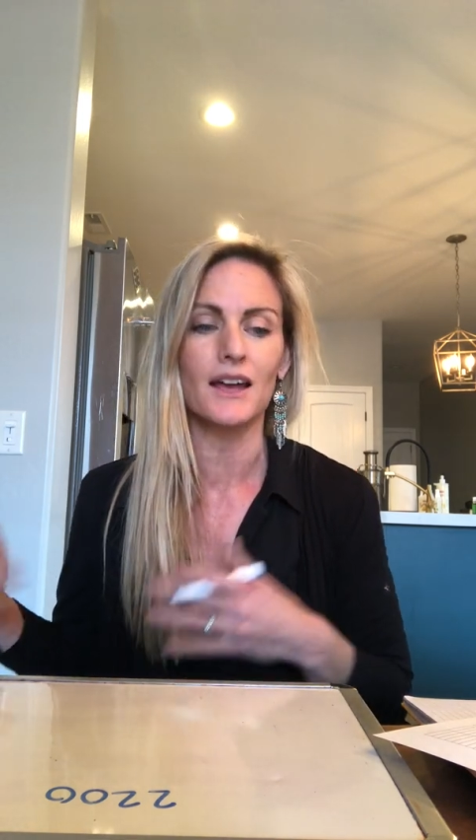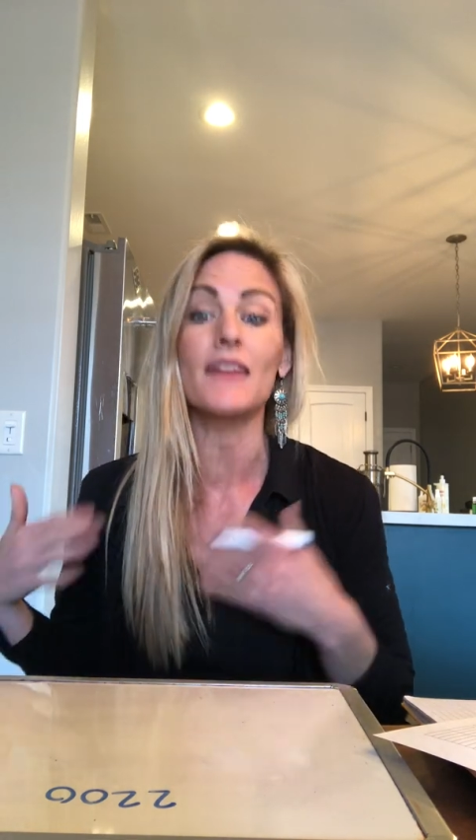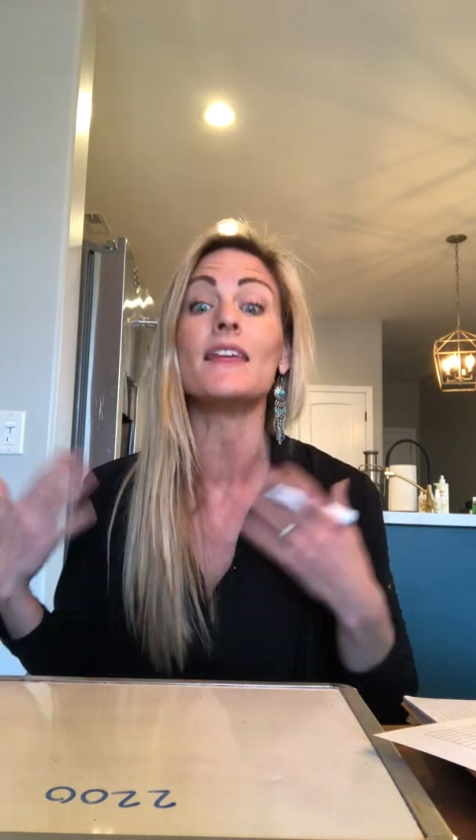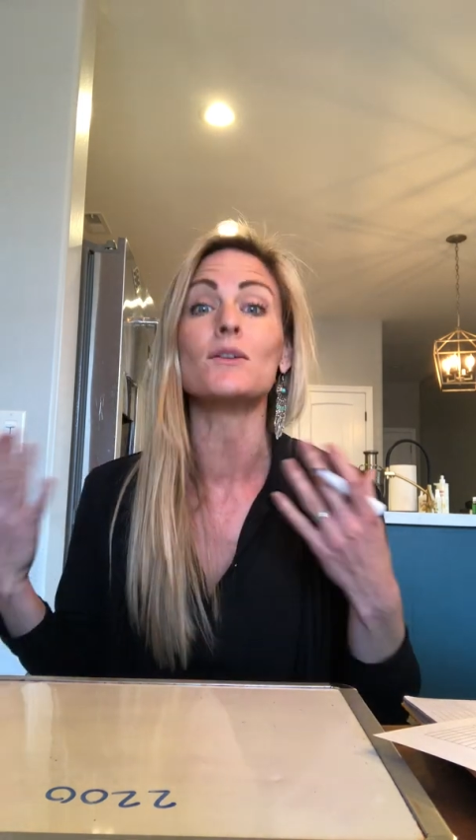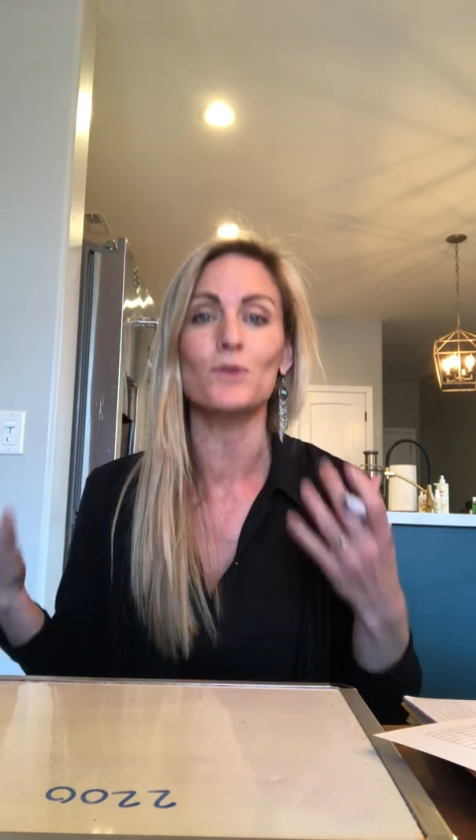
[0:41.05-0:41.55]

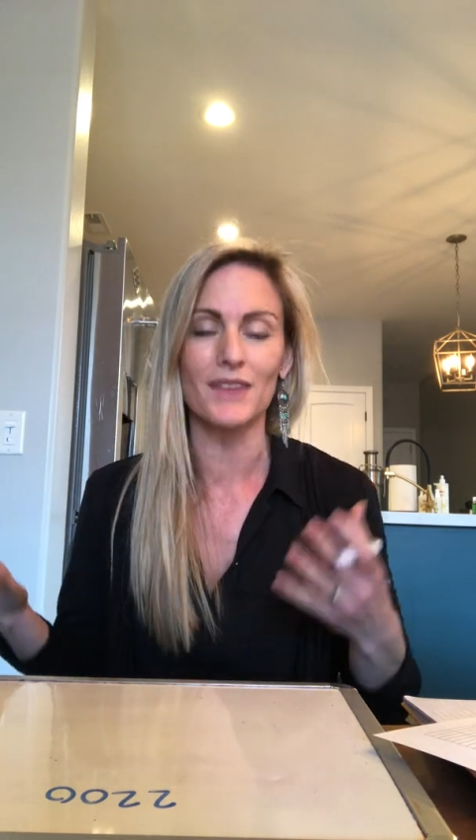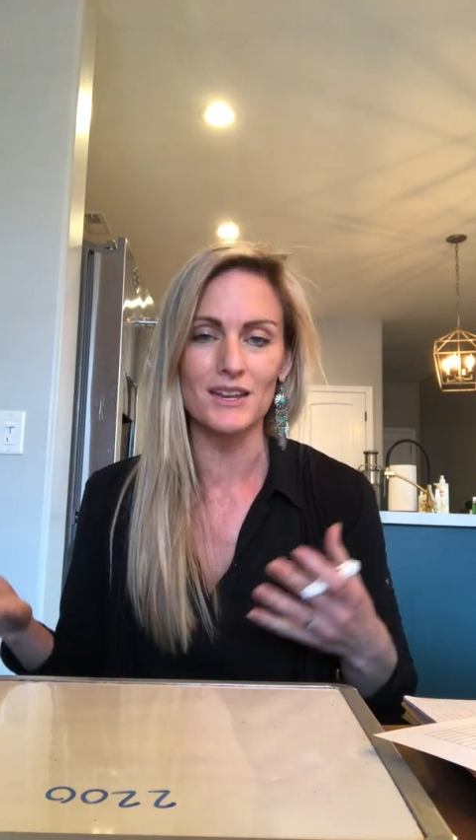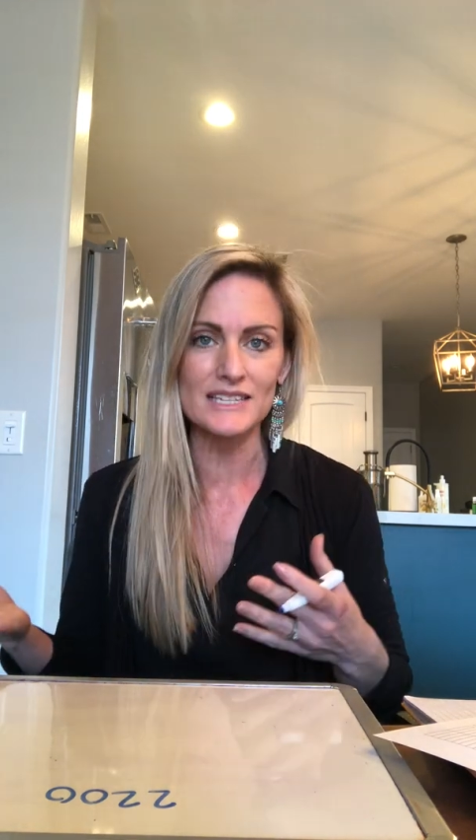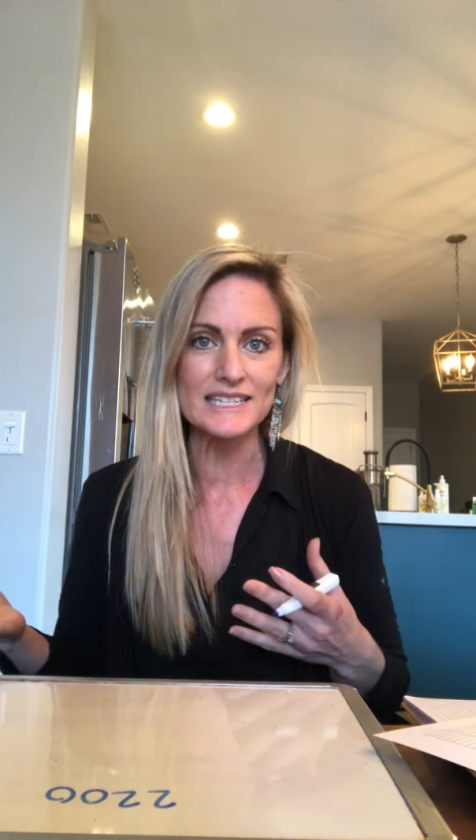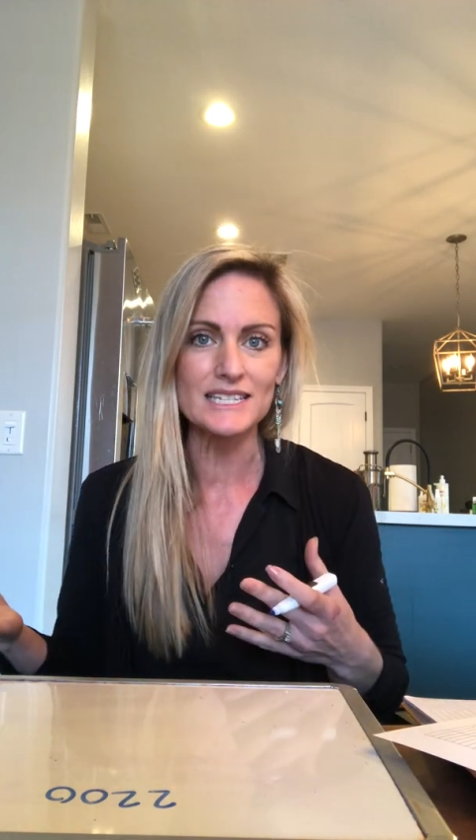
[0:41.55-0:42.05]
And then when they
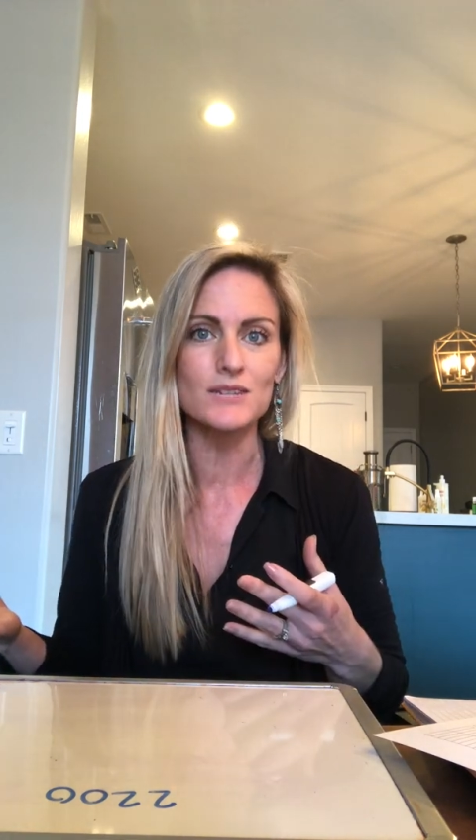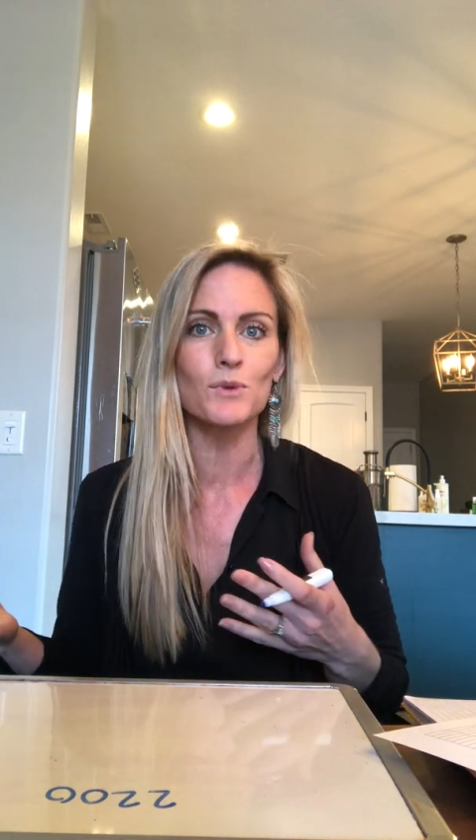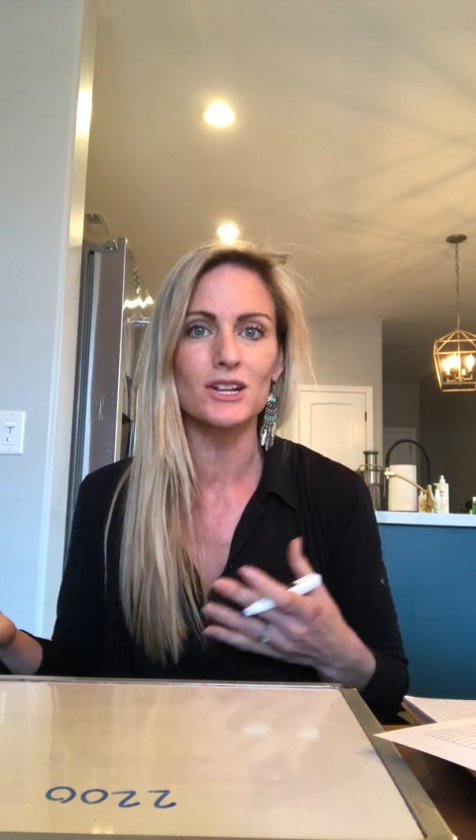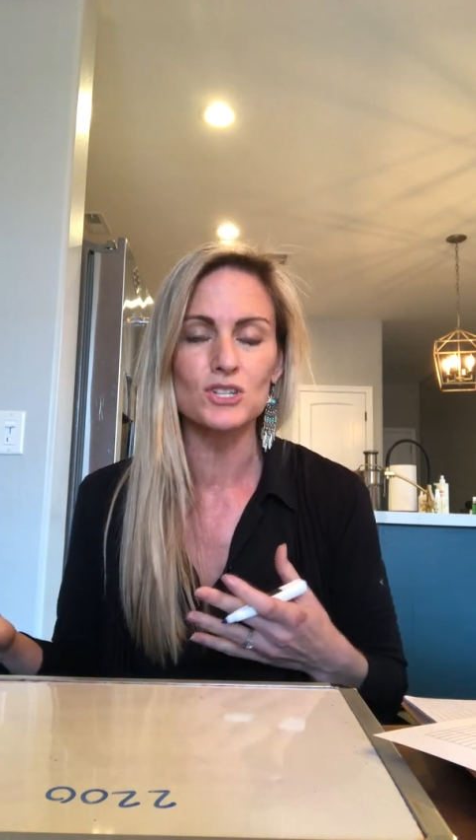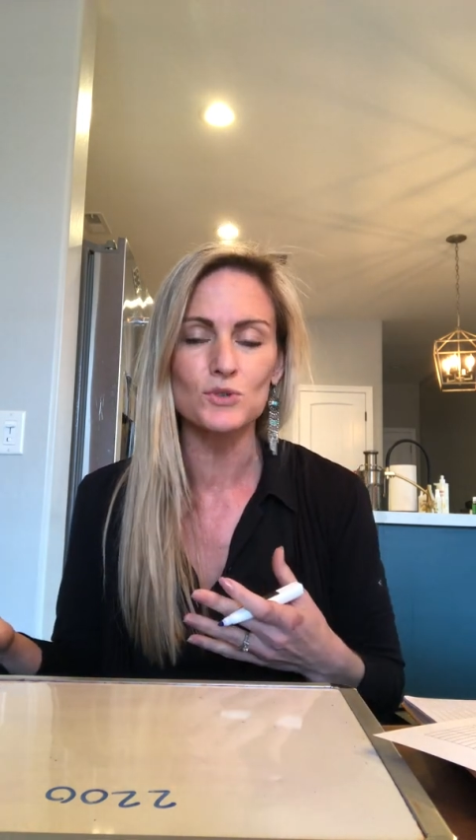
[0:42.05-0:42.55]
see what it's